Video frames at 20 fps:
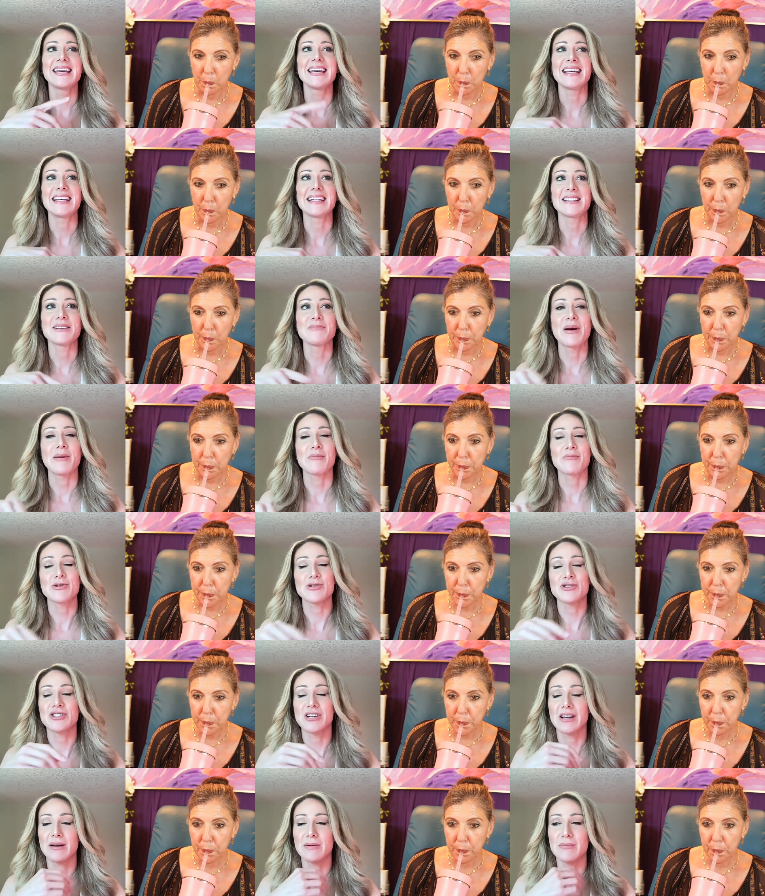Speaker 1: in the
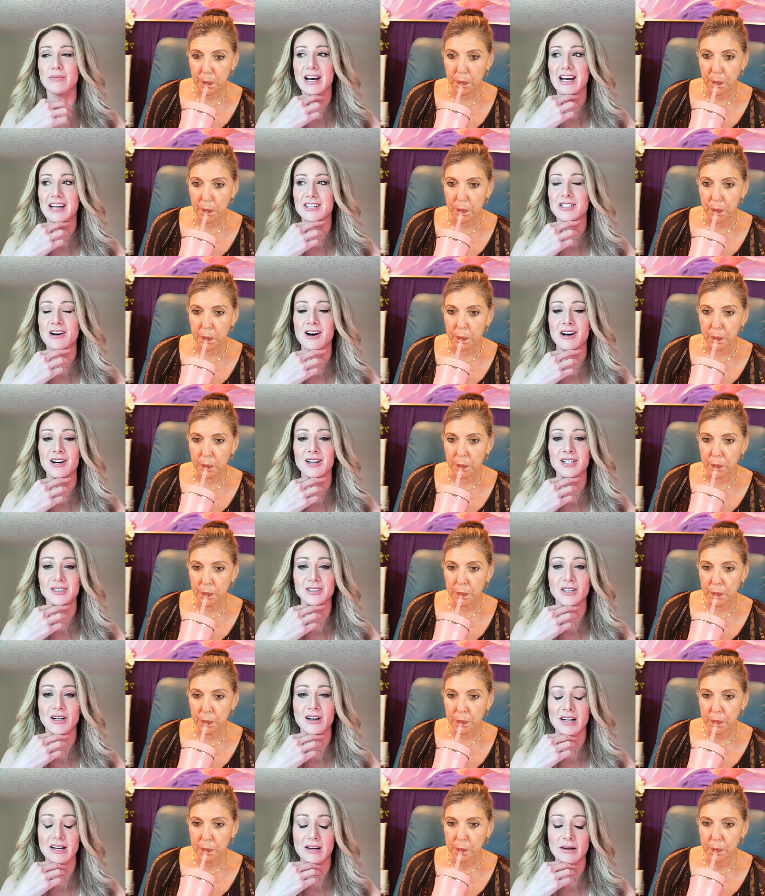membership, I talk a
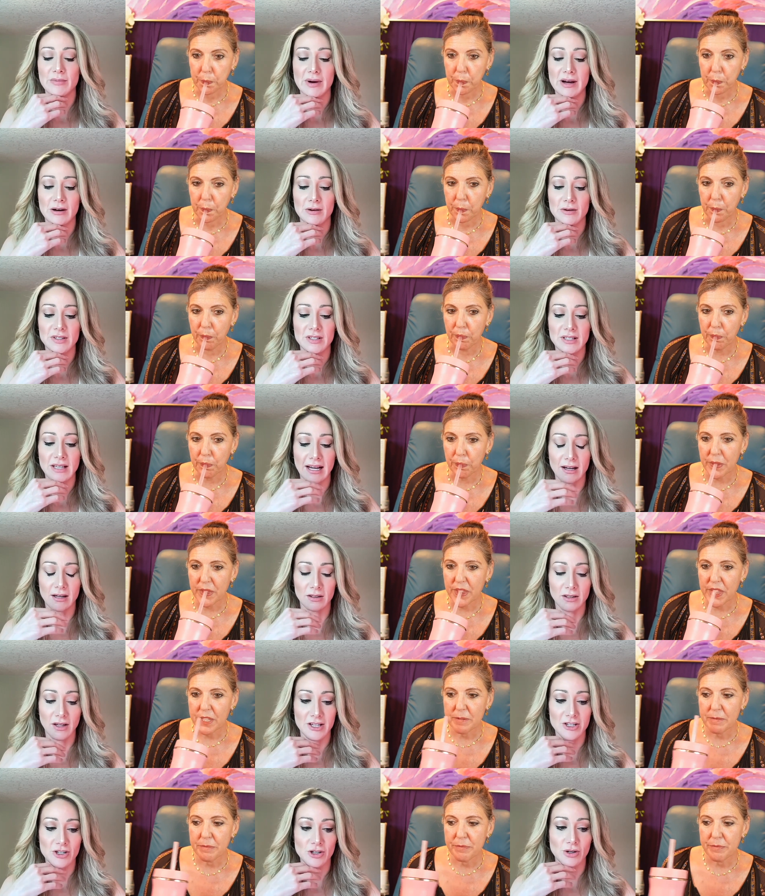lot about
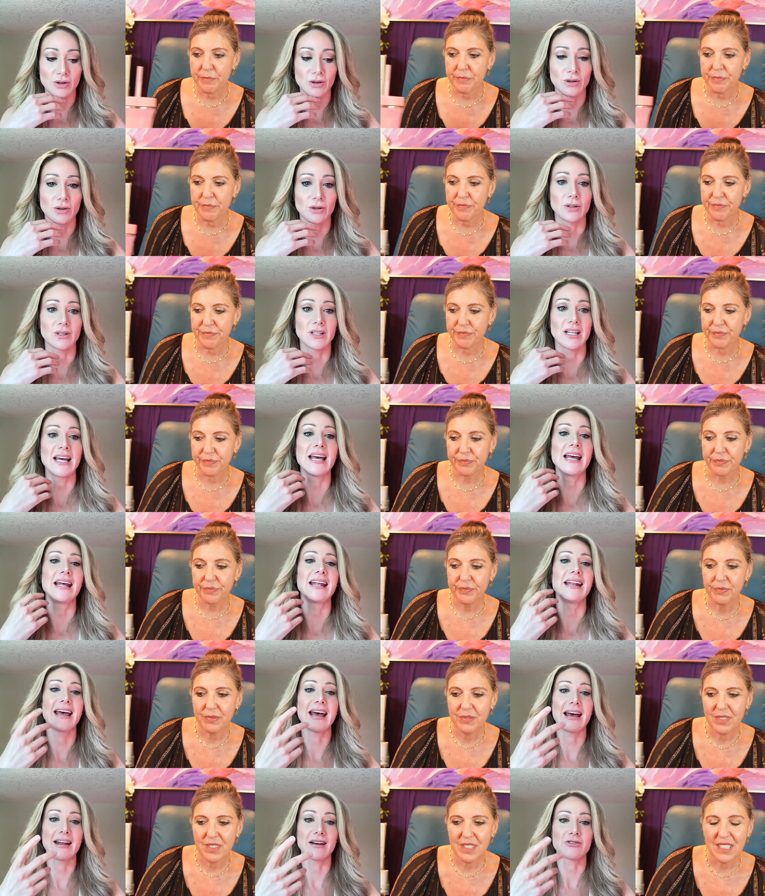psychological
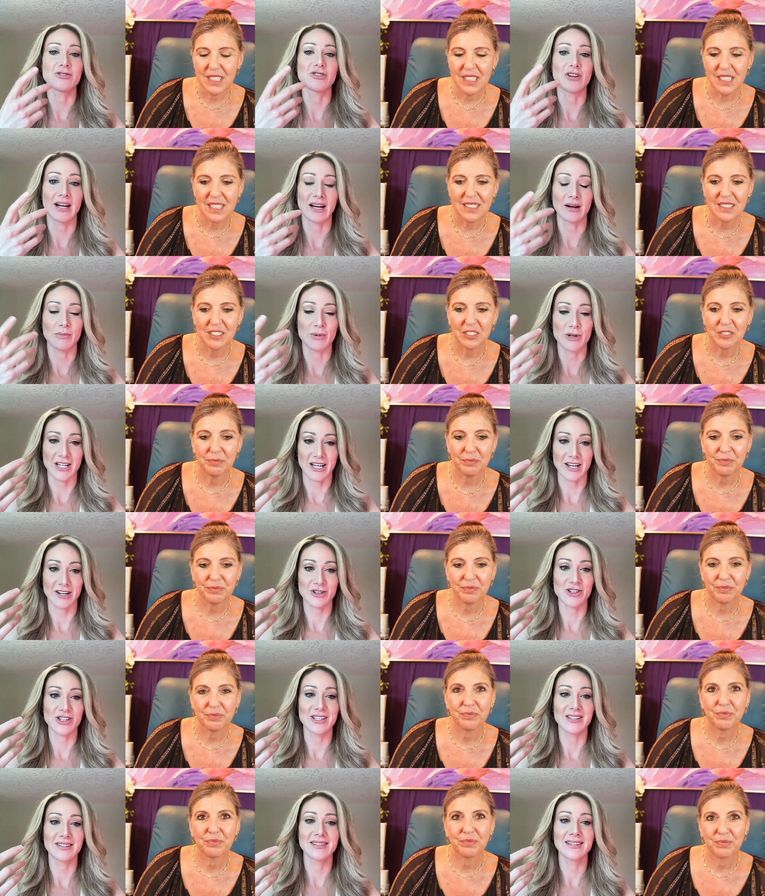and energetic
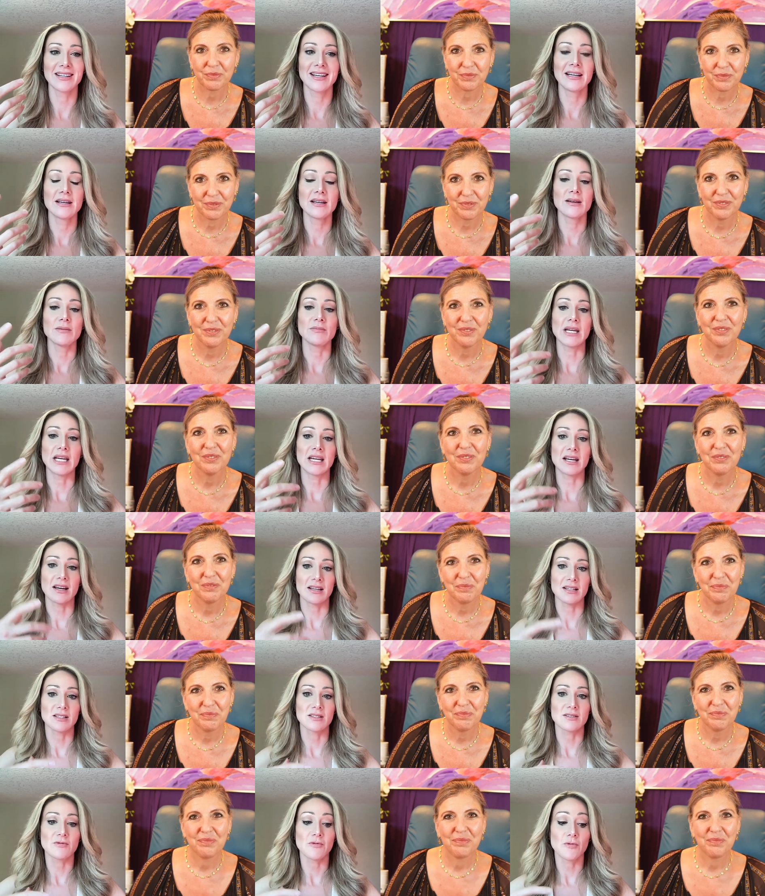protection
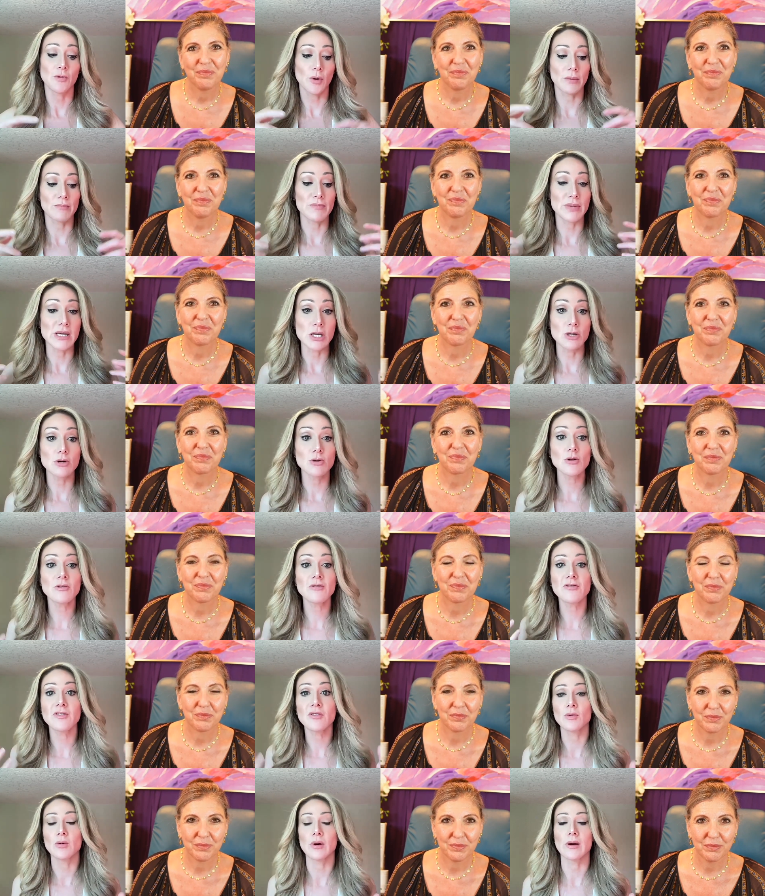because for
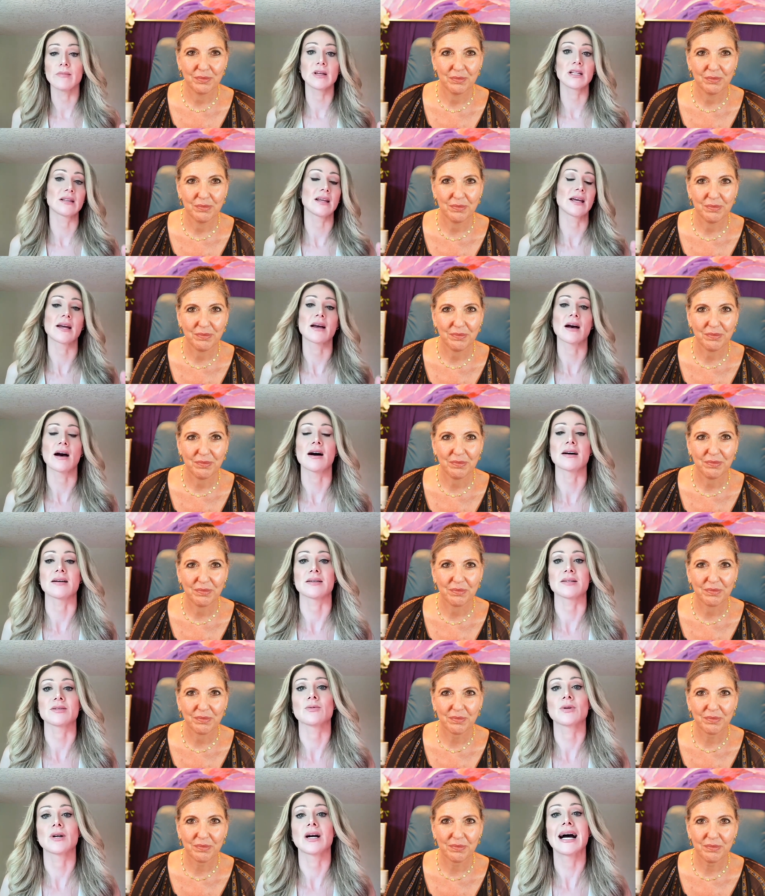beautiful women like
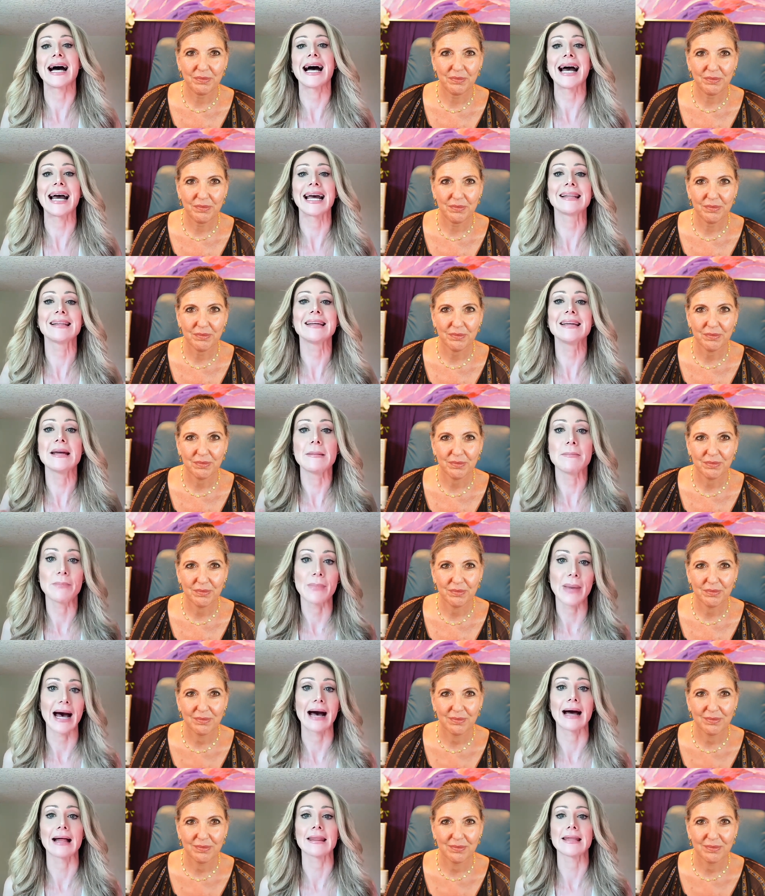us, we're highly
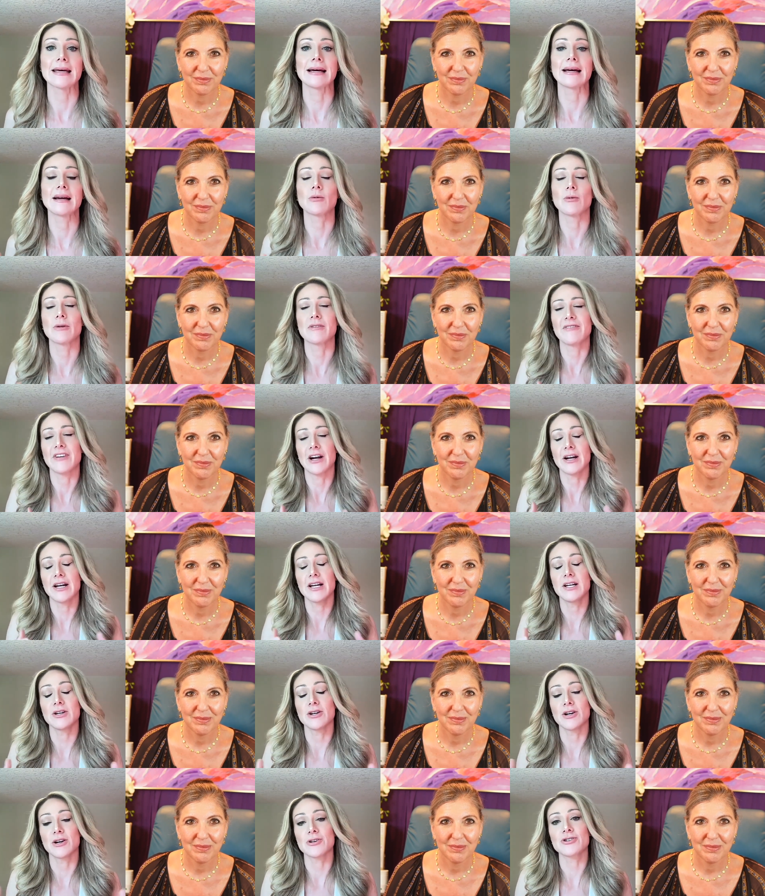empathic, we're very
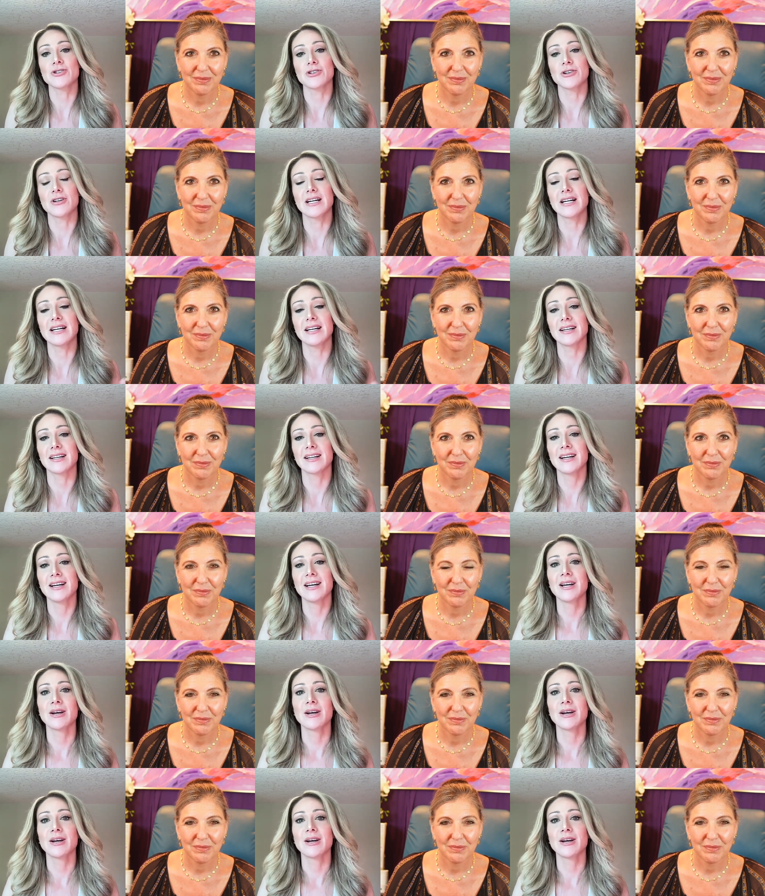nurturing,